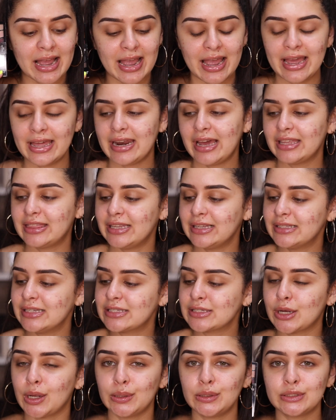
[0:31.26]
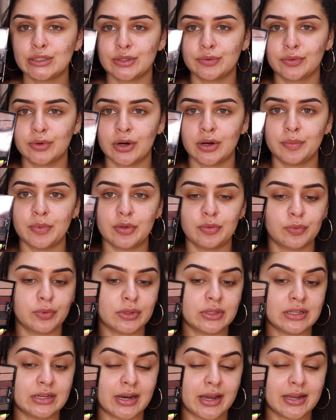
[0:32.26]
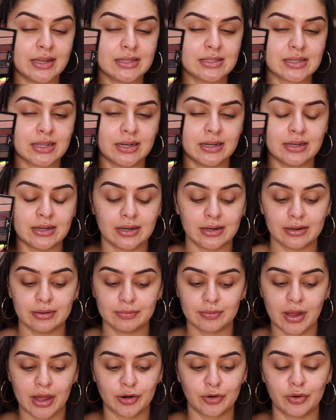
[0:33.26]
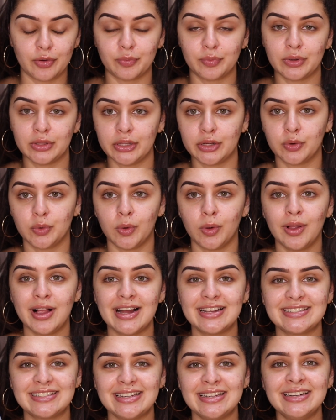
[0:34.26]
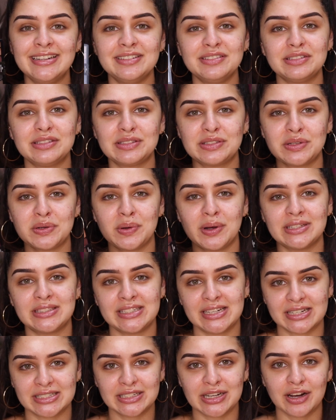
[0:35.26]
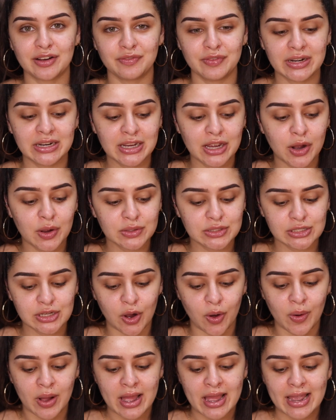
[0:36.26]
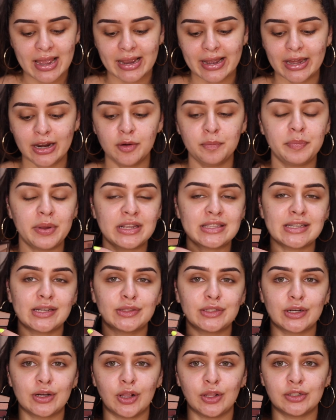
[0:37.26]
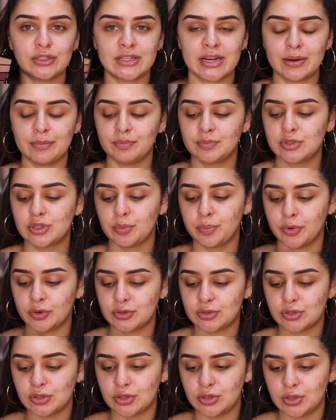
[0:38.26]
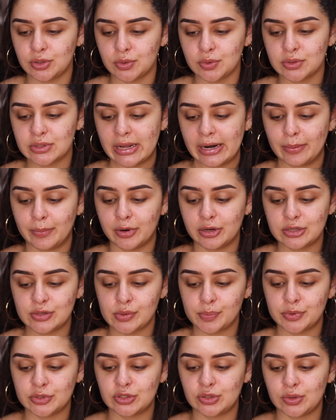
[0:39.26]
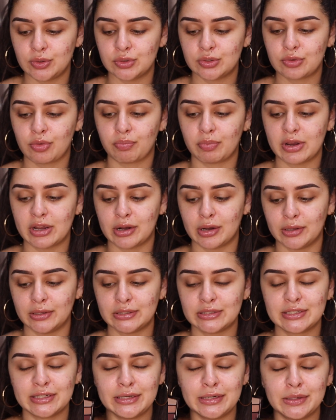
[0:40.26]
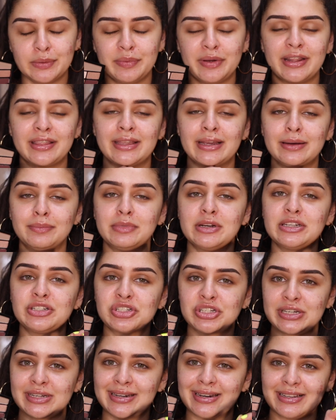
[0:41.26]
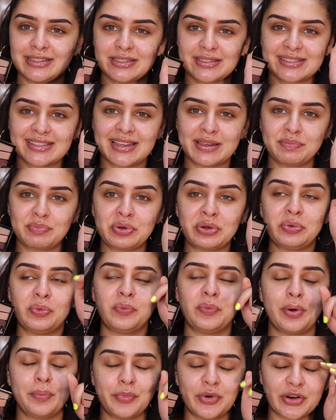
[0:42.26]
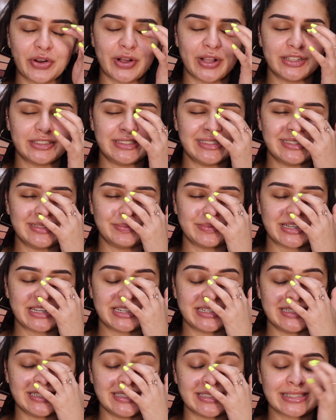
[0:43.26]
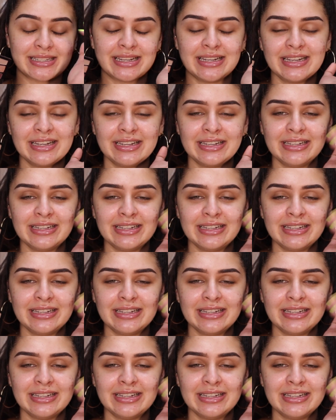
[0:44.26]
And I think these colors are going to be really nice and, I don't know, really cool. I did do a TikTok video, so it kind of picked up the colors that I'm supposed to use. And I'm only supposed to use three colors a year, but I think I'm going to cheat and just, like, put one more color in because,